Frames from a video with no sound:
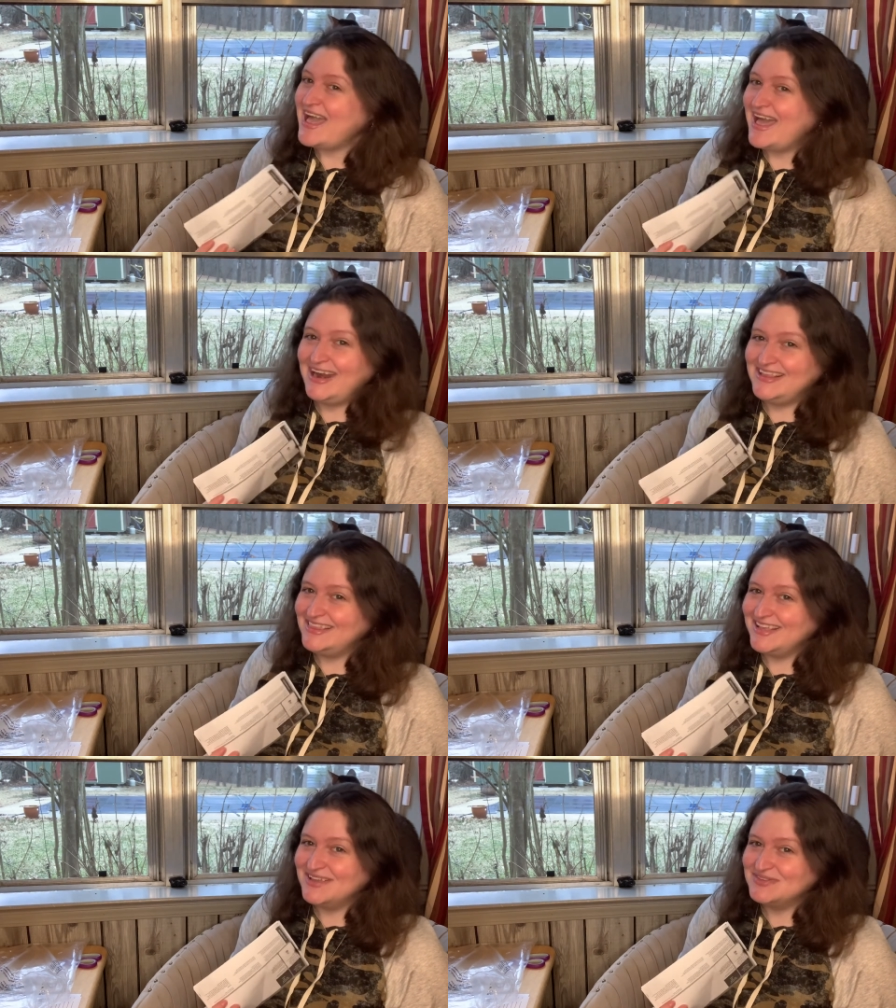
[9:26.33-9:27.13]
I didn't
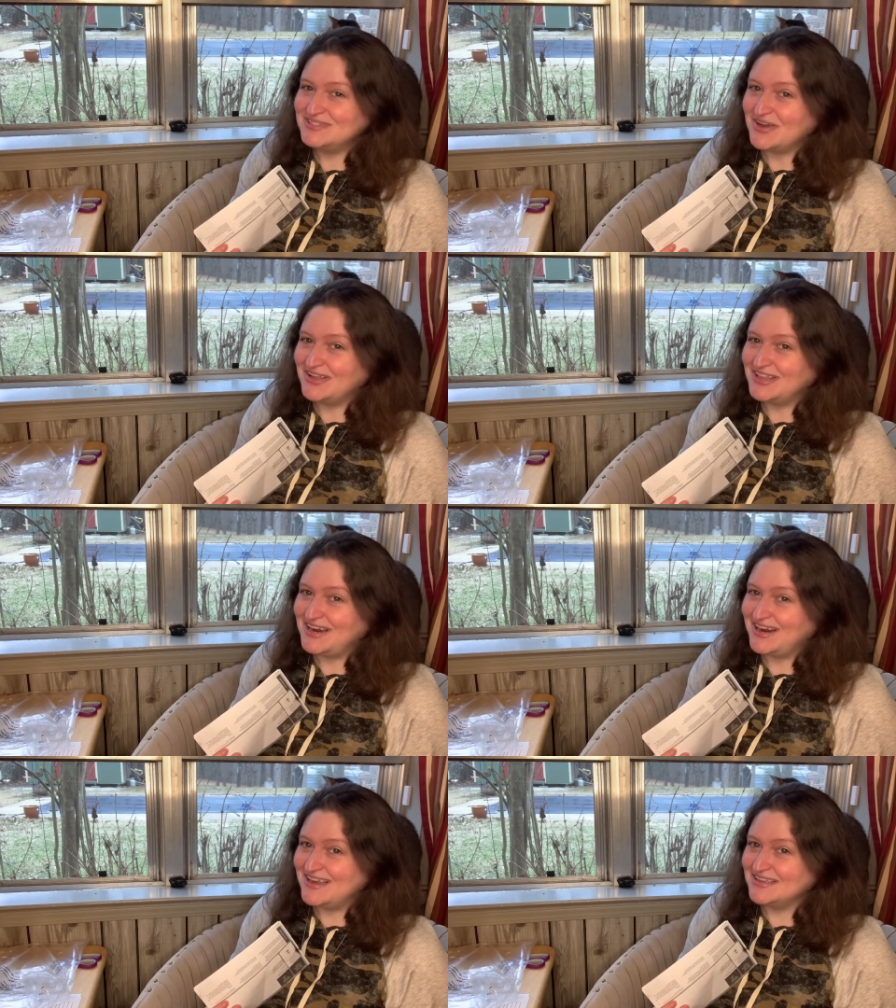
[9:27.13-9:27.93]
think it was so
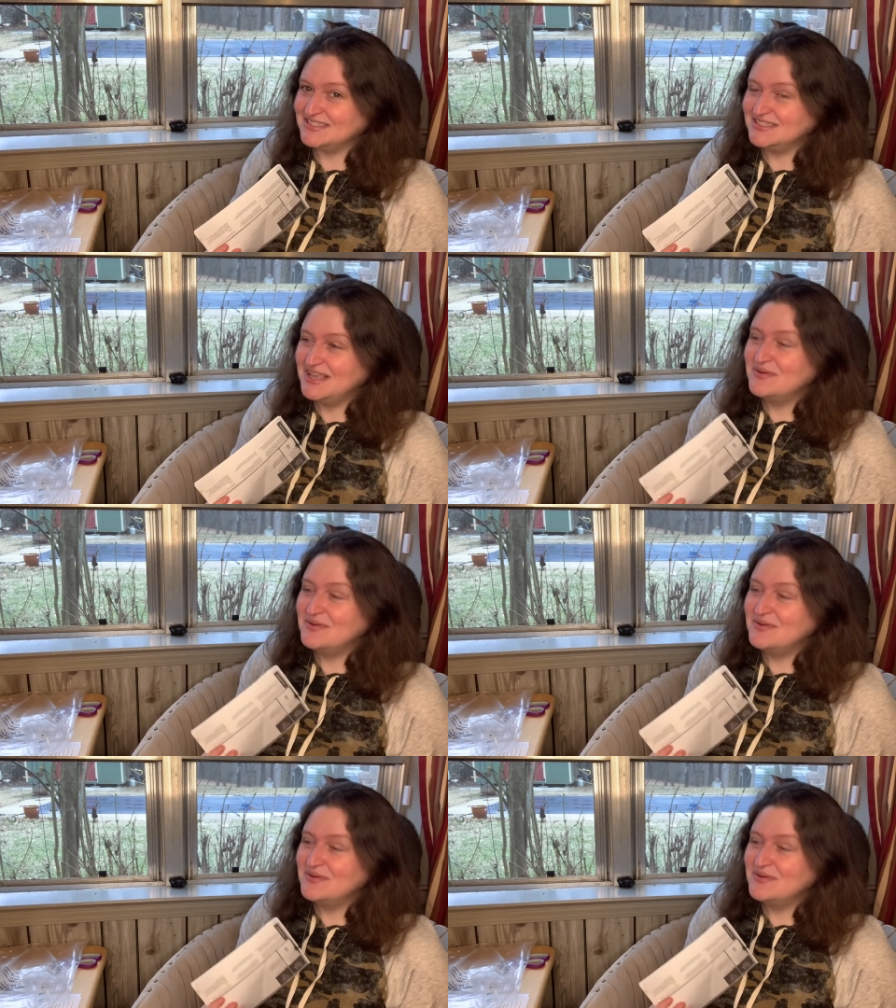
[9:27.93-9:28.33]
hilarious